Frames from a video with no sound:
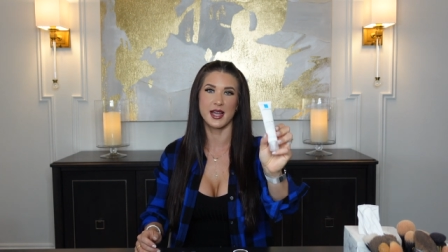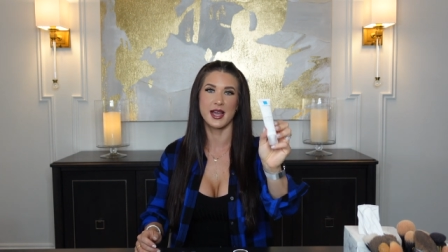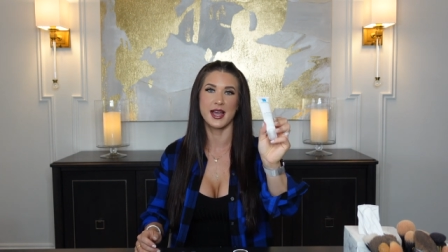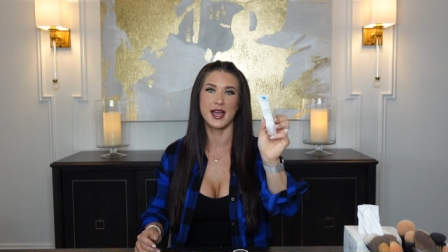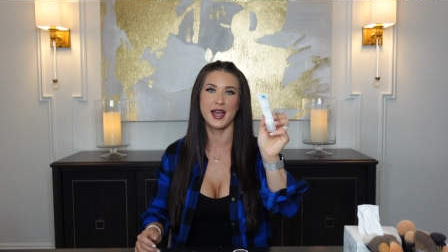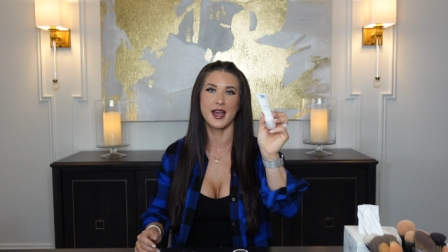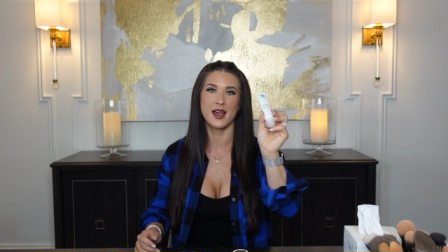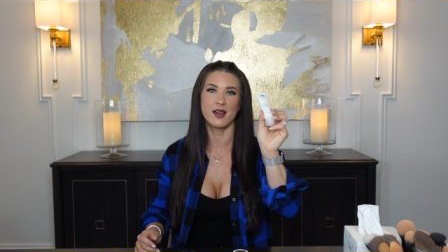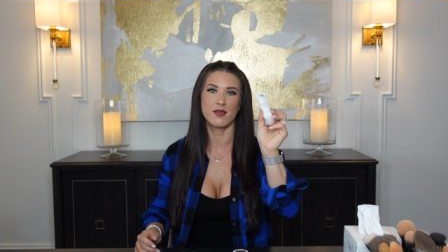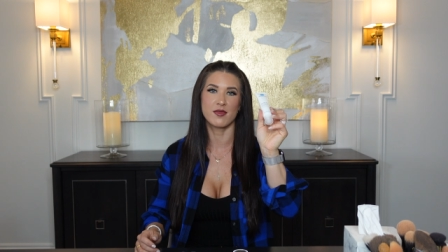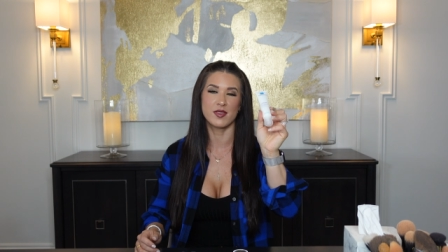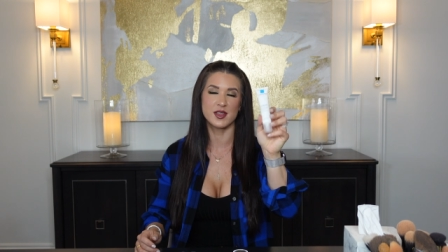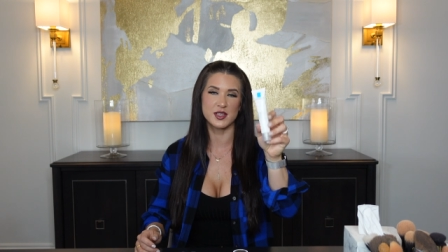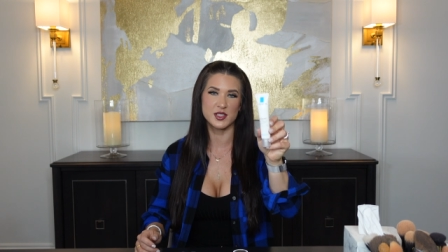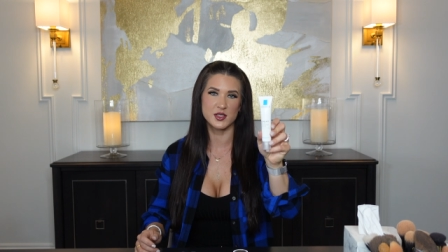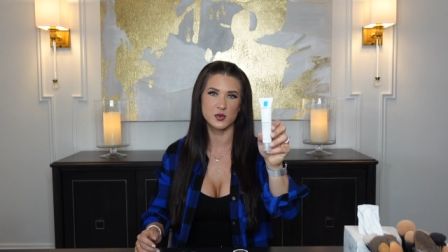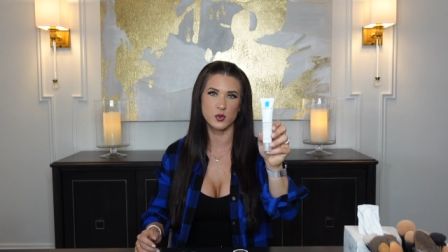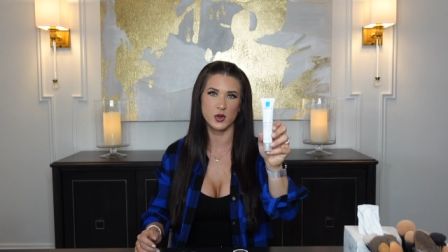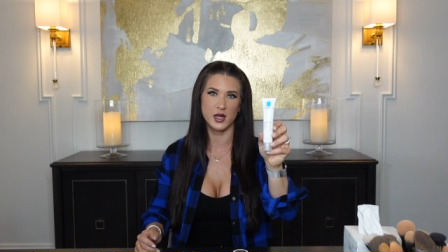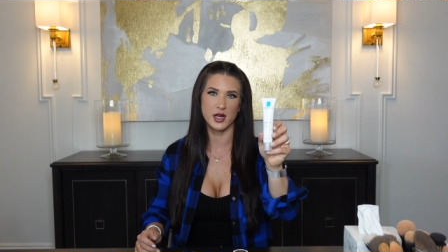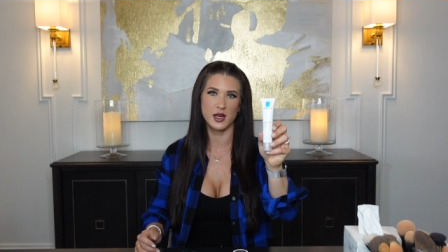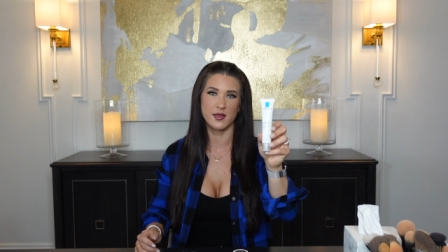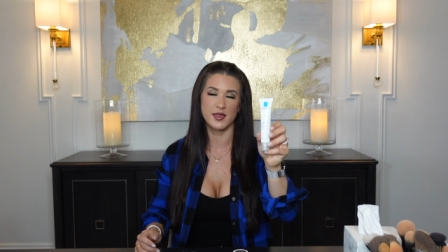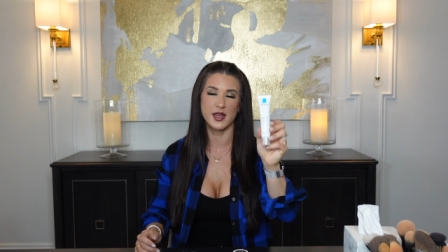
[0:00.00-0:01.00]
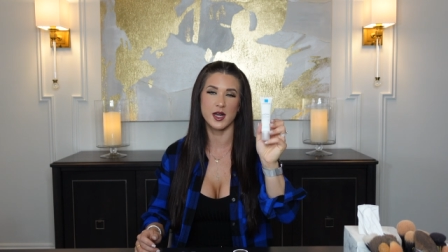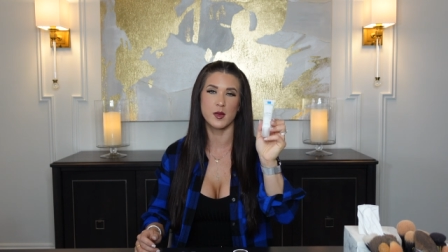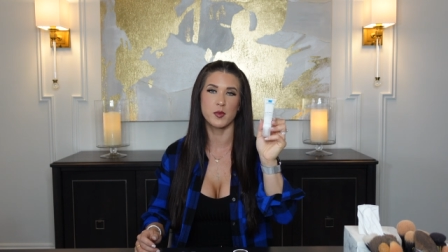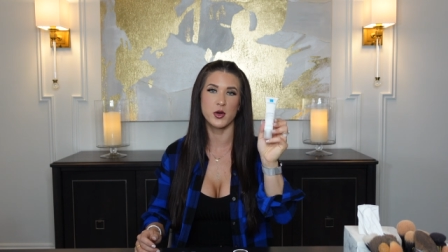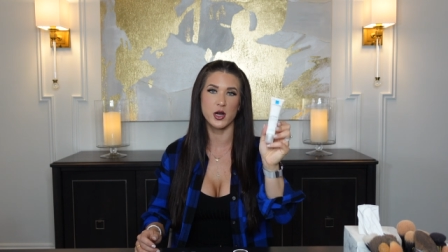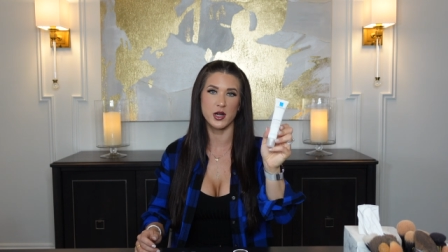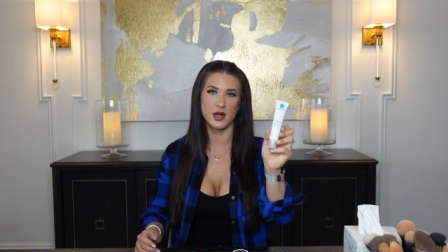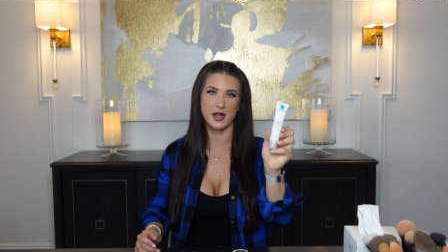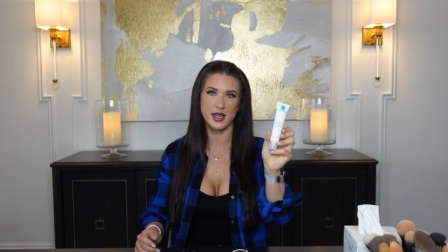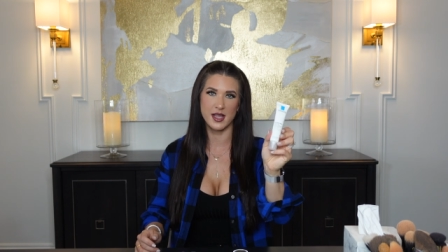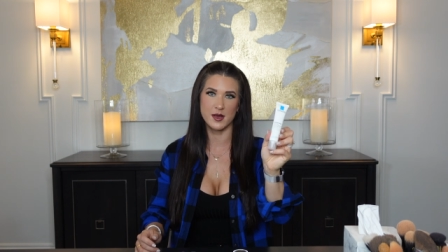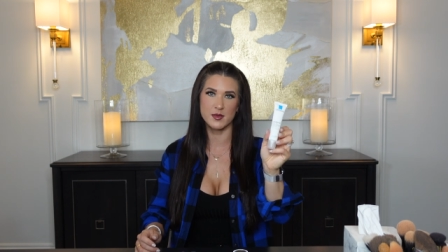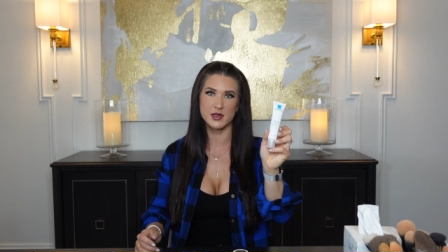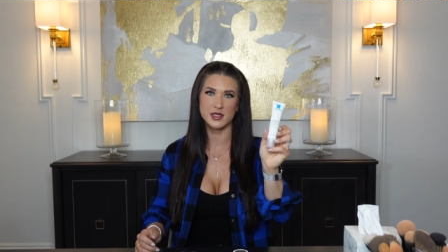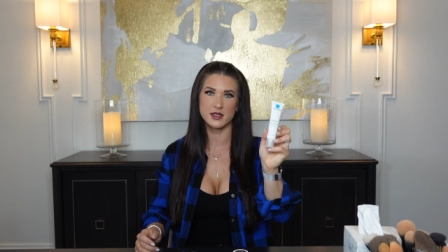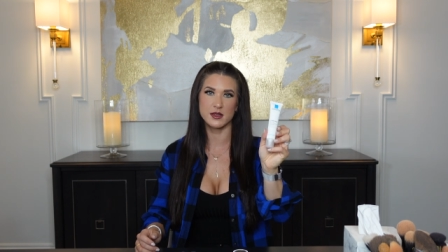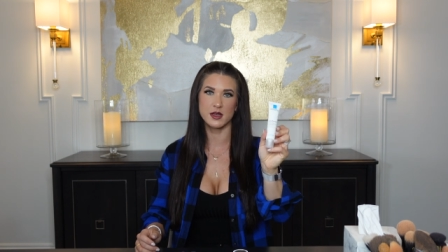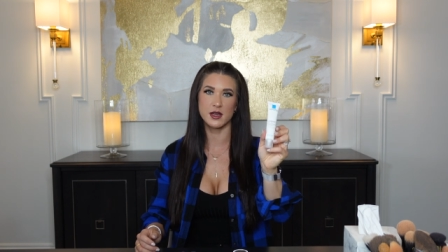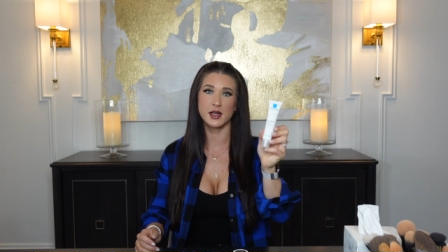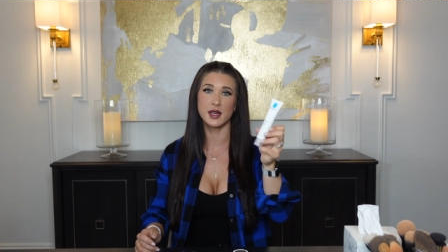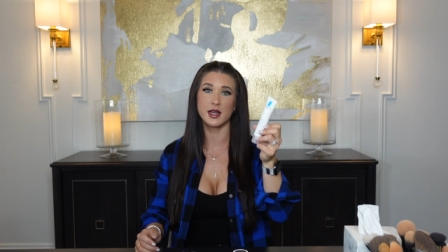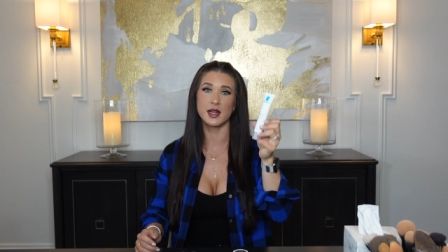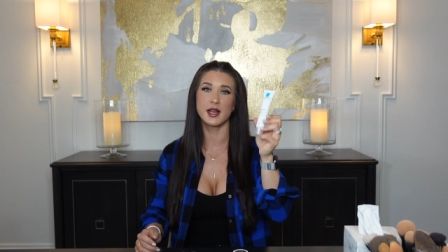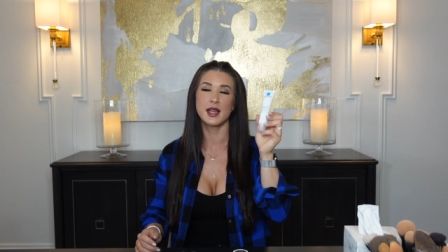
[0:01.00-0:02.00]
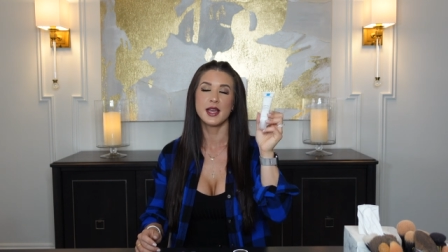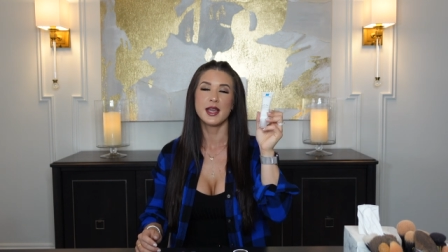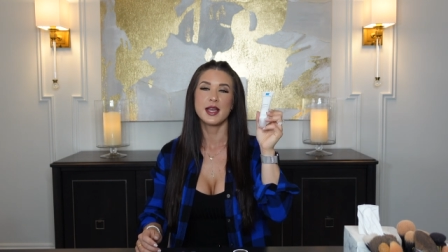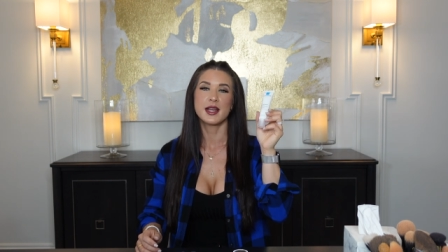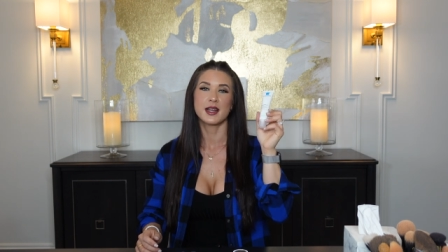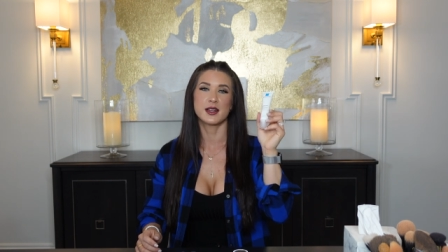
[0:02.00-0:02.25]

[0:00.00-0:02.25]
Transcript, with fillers: I have this one that I bought on Amazon